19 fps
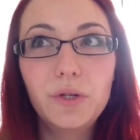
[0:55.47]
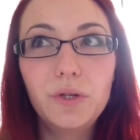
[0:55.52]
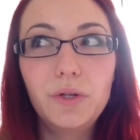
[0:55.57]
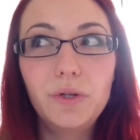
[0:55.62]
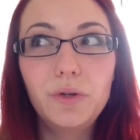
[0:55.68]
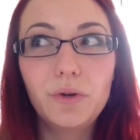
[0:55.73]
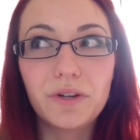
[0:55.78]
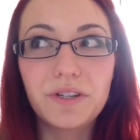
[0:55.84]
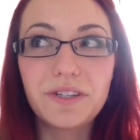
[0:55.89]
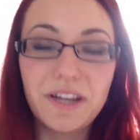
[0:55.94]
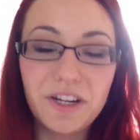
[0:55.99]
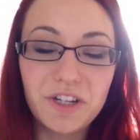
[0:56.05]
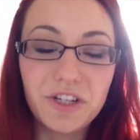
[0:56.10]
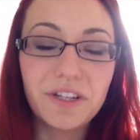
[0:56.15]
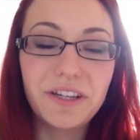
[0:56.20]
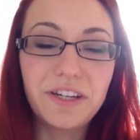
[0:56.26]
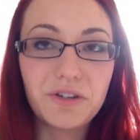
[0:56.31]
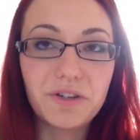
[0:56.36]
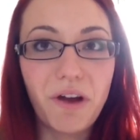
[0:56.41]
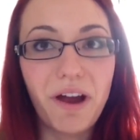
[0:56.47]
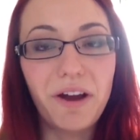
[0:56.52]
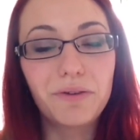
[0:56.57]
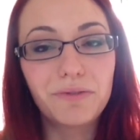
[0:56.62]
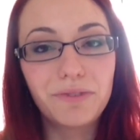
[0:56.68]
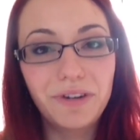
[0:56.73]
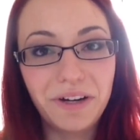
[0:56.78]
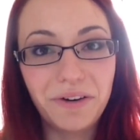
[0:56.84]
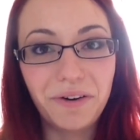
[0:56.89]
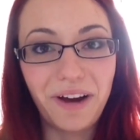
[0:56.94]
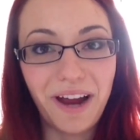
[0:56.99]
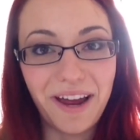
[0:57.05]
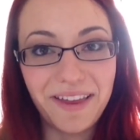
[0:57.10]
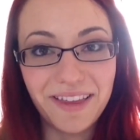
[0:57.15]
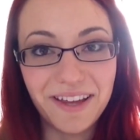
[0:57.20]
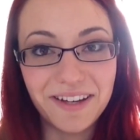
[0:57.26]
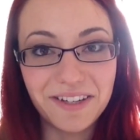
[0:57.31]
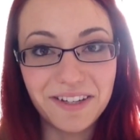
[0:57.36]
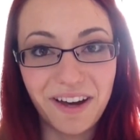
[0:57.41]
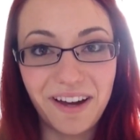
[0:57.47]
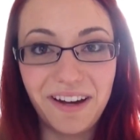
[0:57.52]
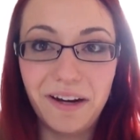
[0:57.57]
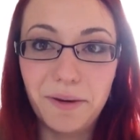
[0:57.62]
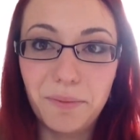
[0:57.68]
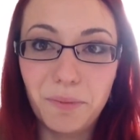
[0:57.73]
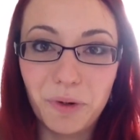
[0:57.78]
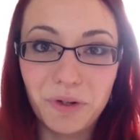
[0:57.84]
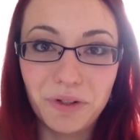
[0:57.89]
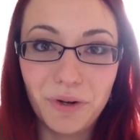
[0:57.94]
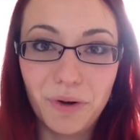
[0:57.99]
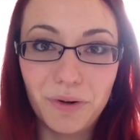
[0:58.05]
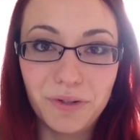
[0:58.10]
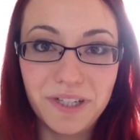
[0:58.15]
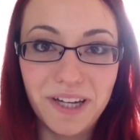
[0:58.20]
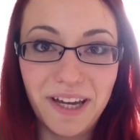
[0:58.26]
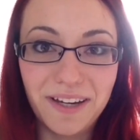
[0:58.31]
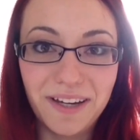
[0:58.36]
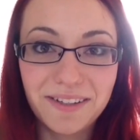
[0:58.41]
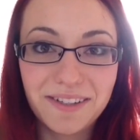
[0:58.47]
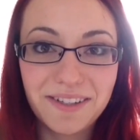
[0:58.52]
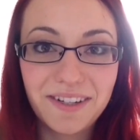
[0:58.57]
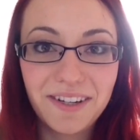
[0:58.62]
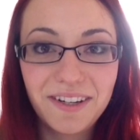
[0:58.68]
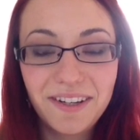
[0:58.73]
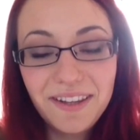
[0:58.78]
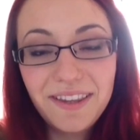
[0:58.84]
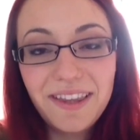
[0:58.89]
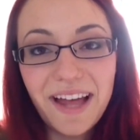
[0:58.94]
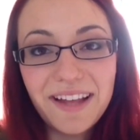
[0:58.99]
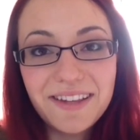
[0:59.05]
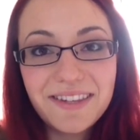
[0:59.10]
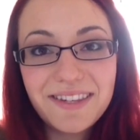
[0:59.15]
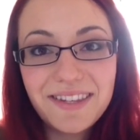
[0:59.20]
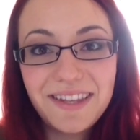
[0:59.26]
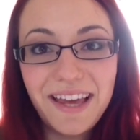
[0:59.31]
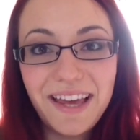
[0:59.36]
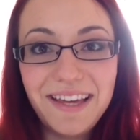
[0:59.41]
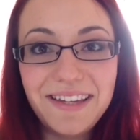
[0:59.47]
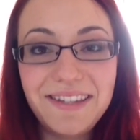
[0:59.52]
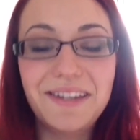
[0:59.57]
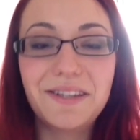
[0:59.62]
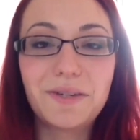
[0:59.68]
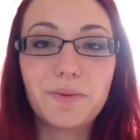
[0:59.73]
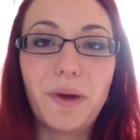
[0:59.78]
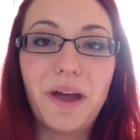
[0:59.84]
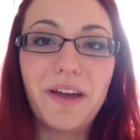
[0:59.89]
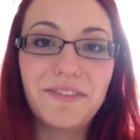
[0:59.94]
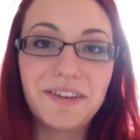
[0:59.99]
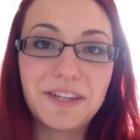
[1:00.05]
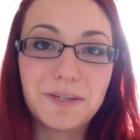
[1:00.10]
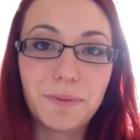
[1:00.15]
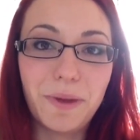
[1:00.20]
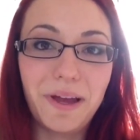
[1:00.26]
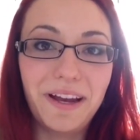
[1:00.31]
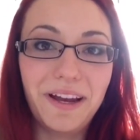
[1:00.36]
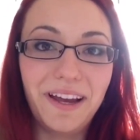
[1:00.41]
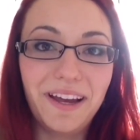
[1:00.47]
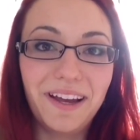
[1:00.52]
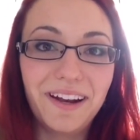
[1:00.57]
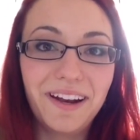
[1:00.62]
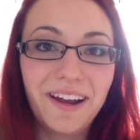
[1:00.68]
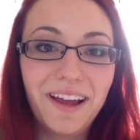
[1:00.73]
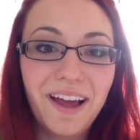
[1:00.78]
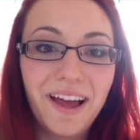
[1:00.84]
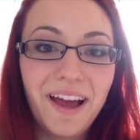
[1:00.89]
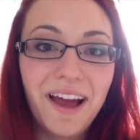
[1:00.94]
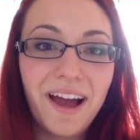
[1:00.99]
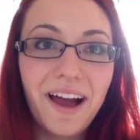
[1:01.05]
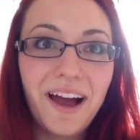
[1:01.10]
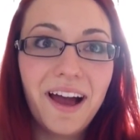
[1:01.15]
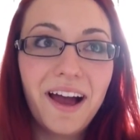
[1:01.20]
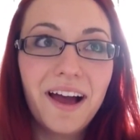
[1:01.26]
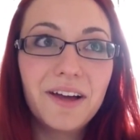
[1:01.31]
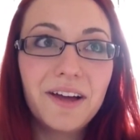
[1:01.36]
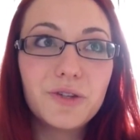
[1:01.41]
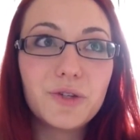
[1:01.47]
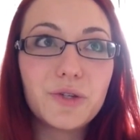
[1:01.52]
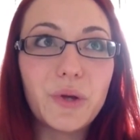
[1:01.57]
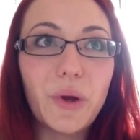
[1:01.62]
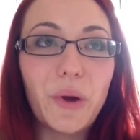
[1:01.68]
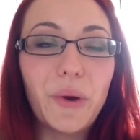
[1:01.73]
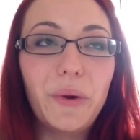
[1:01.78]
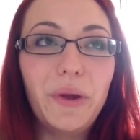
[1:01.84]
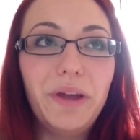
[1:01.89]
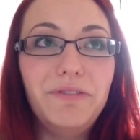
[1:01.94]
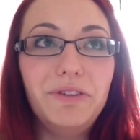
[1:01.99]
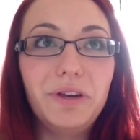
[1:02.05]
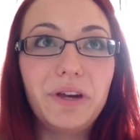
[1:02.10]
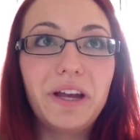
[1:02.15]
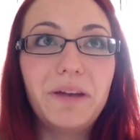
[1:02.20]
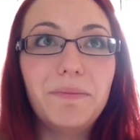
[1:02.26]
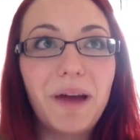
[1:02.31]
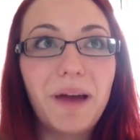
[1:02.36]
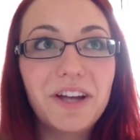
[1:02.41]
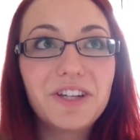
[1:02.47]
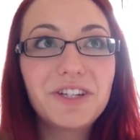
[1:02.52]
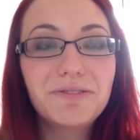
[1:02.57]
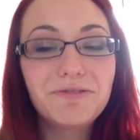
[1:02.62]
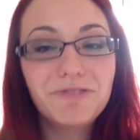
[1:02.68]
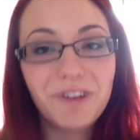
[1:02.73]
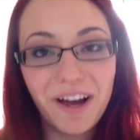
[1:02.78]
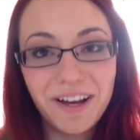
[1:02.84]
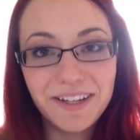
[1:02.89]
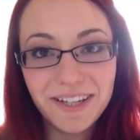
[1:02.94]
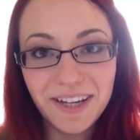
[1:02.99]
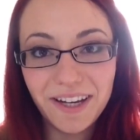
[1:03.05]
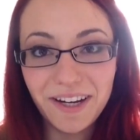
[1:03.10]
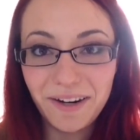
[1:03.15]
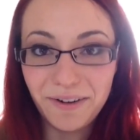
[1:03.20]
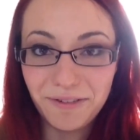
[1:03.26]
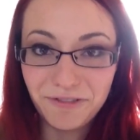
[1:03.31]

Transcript: you're essentially trying to recreate that diet in a modern context. That's the easiest way of explaining it. So if you can imagine finding it in a